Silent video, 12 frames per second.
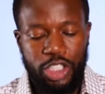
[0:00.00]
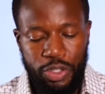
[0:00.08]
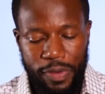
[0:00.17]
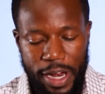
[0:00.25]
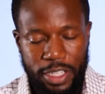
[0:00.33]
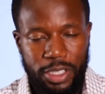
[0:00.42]

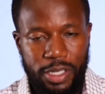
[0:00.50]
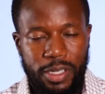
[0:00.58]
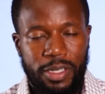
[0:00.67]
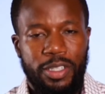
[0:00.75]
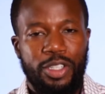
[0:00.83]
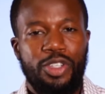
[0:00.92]

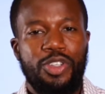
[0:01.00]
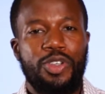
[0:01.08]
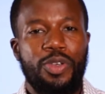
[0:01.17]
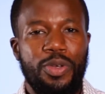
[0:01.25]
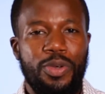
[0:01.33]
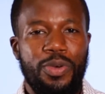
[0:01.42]
treasure
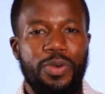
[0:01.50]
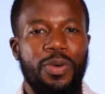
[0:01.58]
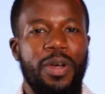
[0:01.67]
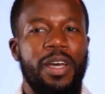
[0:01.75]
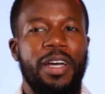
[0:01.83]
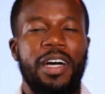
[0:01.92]
to
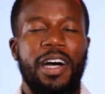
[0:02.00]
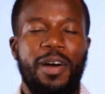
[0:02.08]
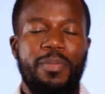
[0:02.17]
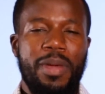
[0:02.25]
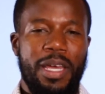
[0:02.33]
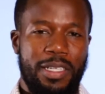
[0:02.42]

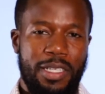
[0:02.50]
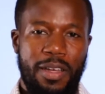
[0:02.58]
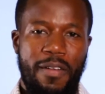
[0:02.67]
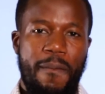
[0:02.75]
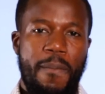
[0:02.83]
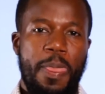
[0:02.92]
a
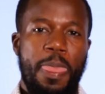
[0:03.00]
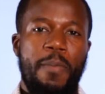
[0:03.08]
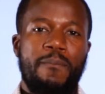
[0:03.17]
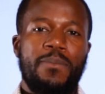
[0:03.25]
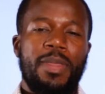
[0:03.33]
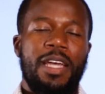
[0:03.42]
mission.
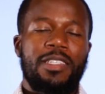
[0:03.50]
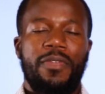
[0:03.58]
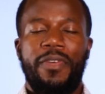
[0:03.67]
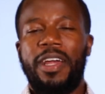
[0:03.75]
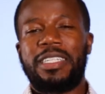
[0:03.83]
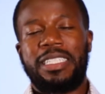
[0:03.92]
It's a
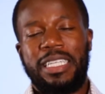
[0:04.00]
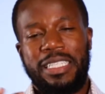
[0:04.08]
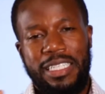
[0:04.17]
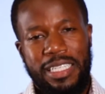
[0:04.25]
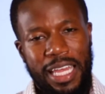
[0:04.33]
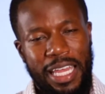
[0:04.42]
very
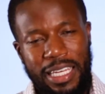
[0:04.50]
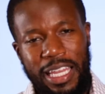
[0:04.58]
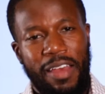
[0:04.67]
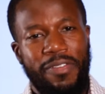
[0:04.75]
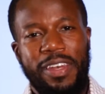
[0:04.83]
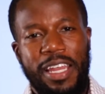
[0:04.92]
succinct
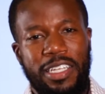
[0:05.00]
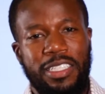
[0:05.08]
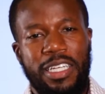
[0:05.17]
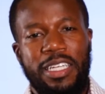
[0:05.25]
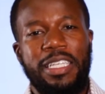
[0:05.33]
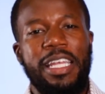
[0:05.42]

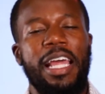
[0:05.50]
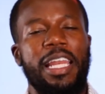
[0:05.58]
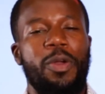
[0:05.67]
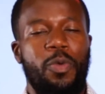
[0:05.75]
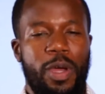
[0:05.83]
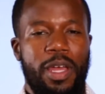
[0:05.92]
definition
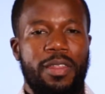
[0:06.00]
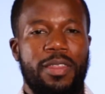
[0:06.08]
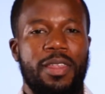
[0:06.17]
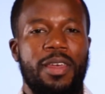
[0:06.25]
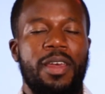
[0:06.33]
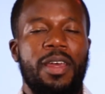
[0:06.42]
dealing with
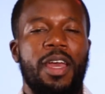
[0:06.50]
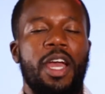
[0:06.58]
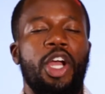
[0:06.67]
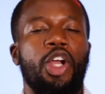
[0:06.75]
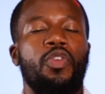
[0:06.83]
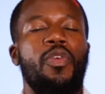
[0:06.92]

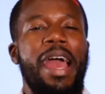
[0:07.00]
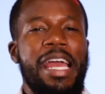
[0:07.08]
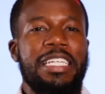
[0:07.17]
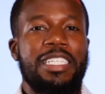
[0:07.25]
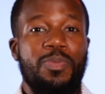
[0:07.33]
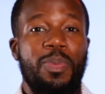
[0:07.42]

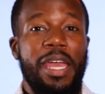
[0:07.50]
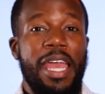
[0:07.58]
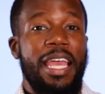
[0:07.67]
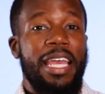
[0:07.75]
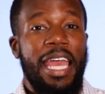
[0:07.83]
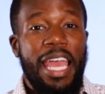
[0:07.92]
Christ
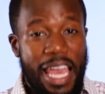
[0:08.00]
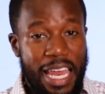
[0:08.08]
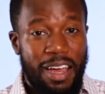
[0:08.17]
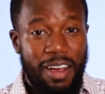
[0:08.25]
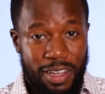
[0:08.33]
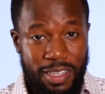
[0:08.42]
being
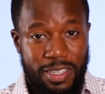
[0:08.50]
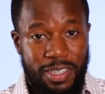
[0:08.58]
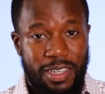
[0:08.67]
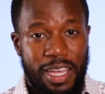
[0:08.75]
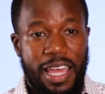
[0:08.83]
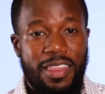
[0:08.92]
in us
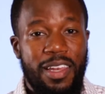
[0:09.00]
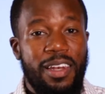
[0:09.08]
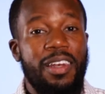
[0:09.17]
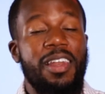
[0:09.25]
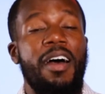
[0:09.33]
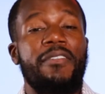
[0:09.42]
and the
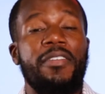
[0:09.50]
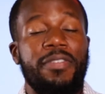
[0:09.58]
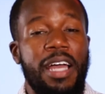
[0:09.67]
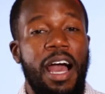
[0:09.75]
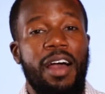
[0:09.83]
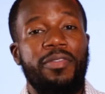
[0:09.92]
love
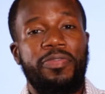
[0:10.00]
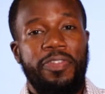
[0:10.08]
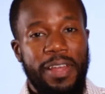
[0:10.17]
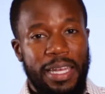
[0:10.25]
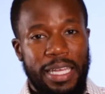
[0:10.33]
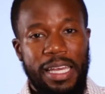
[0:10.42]
of God
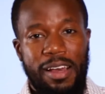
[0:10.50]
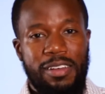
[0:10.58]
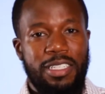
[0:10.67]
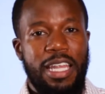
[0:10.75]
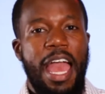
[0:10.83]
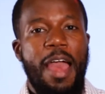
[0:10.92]
filling
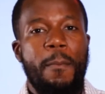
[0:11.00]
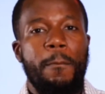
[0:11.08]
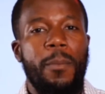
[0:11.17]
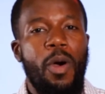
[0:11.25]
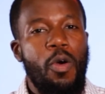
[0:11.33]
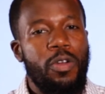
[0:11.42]
us and
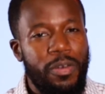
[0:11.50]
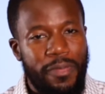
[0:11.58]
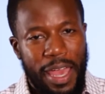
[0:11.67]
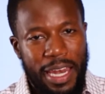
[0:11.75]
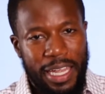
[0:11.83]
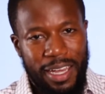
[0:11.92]

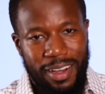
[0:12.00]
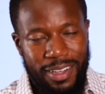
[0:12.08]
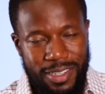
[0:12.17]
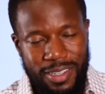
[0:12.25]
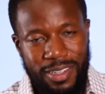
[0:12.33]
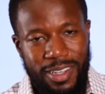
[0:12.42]
motivating
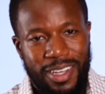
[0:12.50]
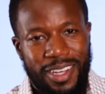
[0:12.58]
us